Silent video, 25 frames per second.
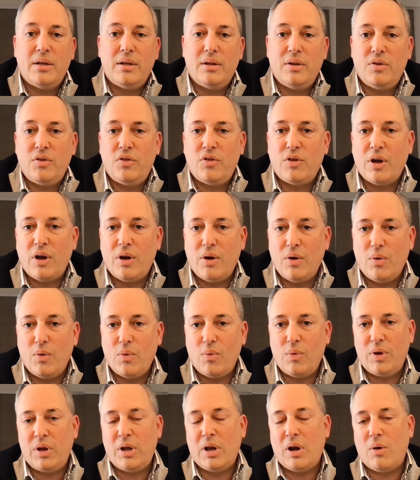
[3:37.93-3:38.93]

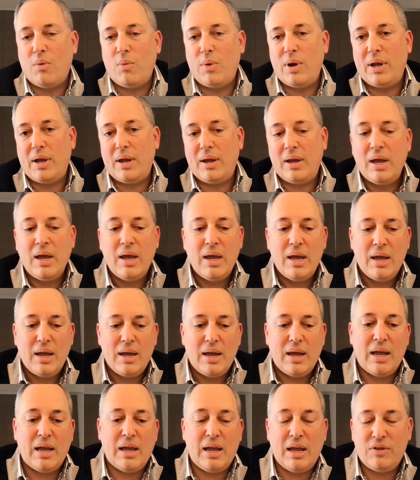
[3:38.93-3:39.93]
So you know we
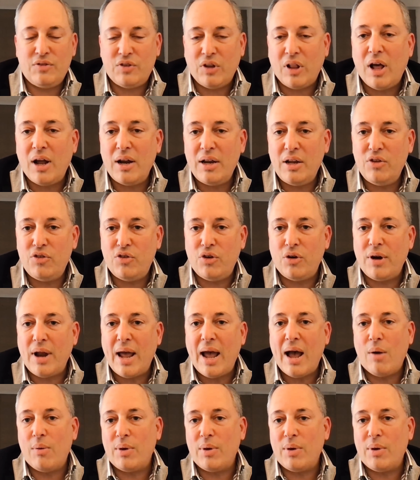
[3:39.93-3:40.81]
it, it's a lot easier now.